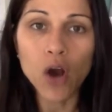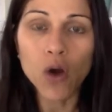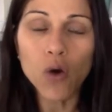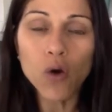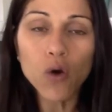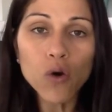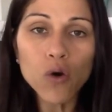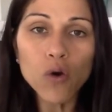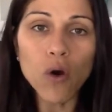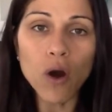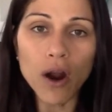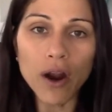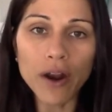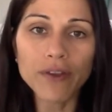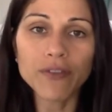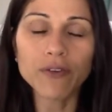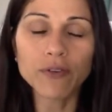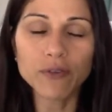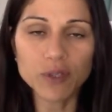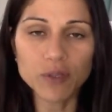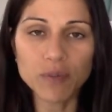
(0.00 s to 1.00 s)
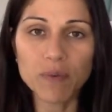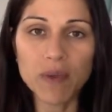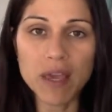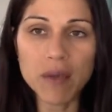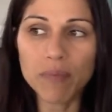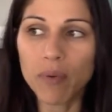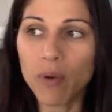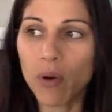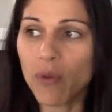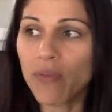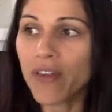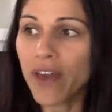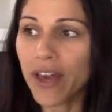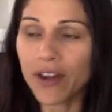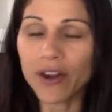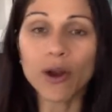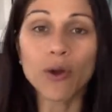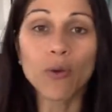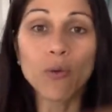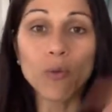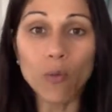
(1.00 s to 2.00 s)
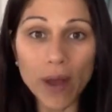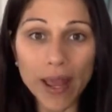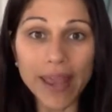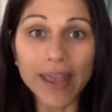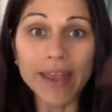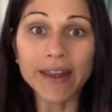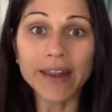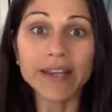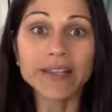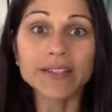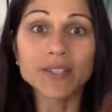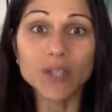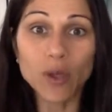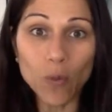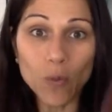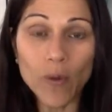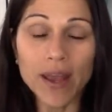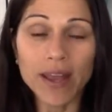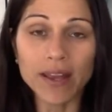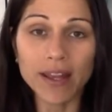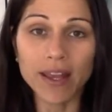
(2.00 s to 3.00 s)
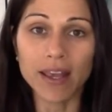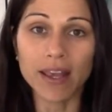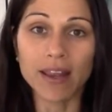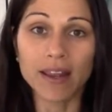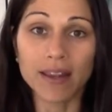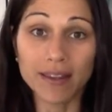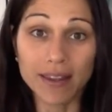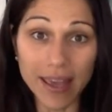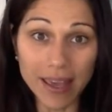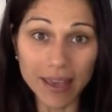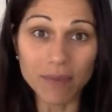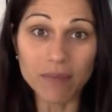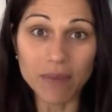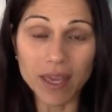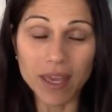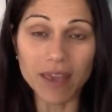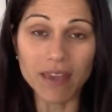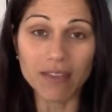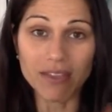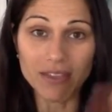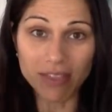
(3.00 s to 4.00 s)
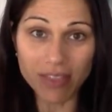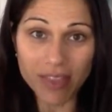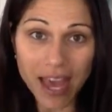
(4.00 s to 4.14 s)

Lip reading: Who are those people that are in it to win it, like me?